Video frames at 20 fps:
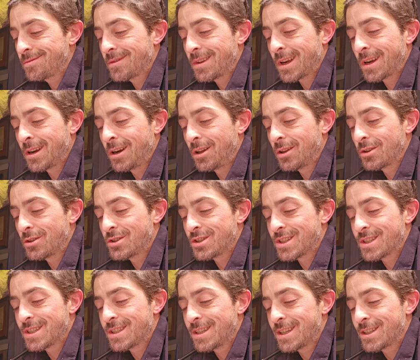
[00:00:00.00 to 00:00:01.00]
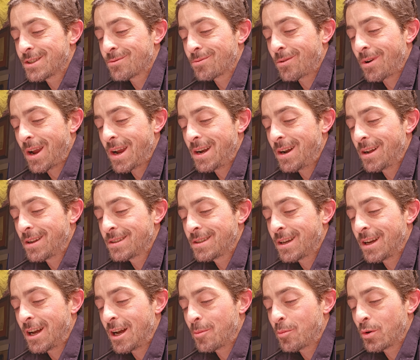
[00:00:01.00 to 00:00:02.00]
The color just sits right on
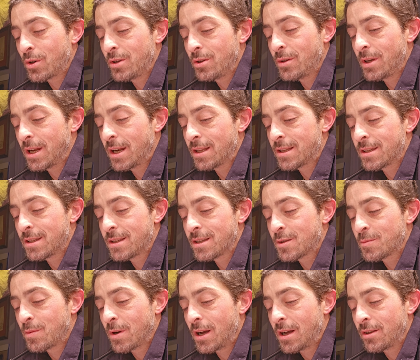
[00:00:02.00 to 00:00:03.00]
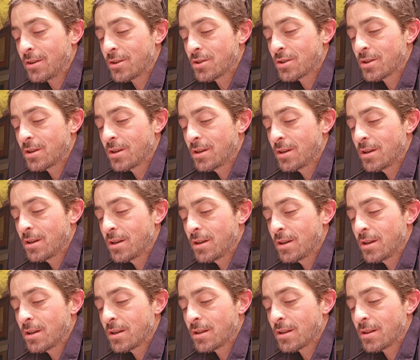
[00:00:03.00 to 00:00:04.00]
top when you get it to this polish.
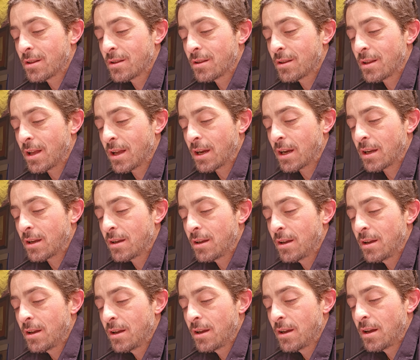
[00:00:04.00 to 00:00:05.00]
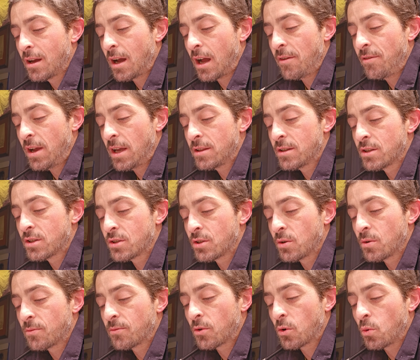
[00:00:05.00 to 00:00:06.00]
Like, I've had this
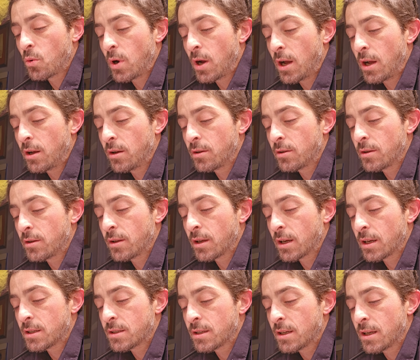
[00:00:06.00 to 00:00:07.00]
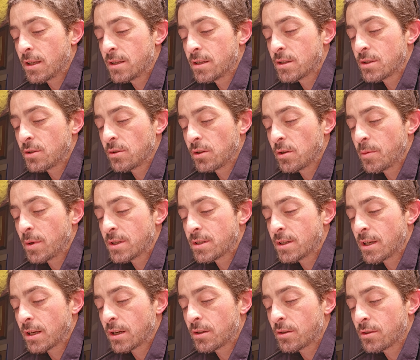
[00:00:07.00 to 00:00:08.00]
stone for a while. Like I said, this is only my
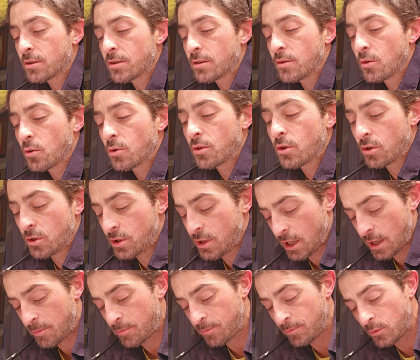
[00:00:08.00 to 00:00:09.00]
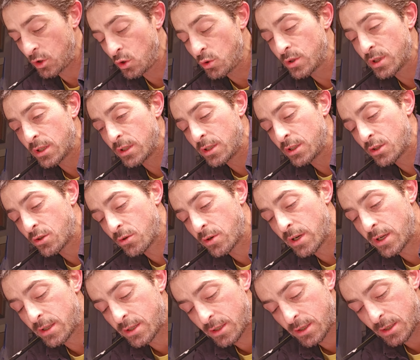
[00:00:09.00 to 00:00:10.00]
second or third time using these
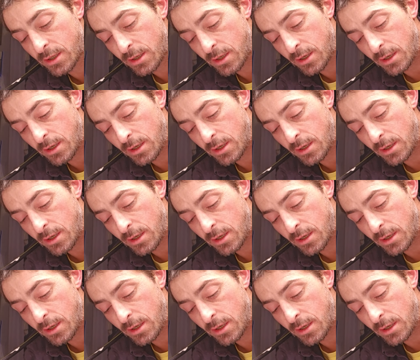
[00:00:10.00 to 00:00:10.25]
grits,